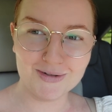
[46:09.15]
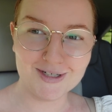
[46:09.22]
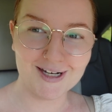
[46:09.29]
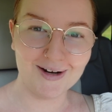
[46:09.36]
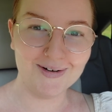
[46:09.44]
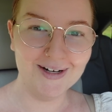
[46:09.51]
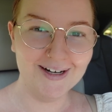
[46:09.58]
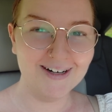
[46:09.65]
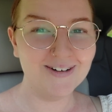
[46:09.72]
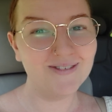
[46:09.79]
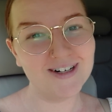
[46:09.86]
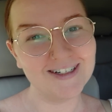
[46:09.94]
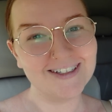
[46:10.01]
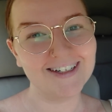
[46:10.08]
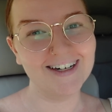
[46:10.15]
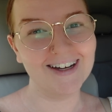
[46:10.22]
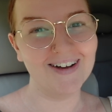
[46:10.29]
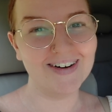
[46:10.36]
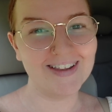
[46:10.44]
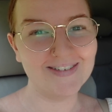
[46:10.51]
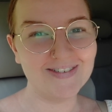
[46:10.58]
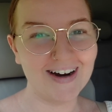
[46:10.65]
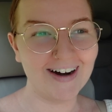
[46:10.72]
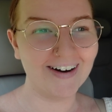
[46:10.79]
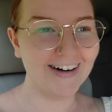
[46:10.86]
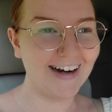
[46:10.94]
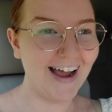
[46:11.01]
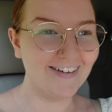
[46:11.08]
So we're just gonna go to the fair
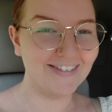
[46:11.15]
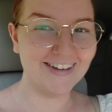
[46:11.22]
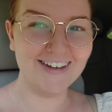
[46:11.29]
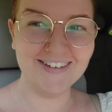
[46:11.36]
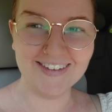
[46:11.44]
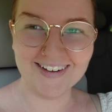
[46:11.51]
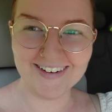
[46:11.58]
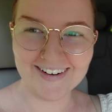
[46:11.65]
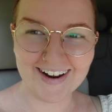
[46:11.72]
and have a cute little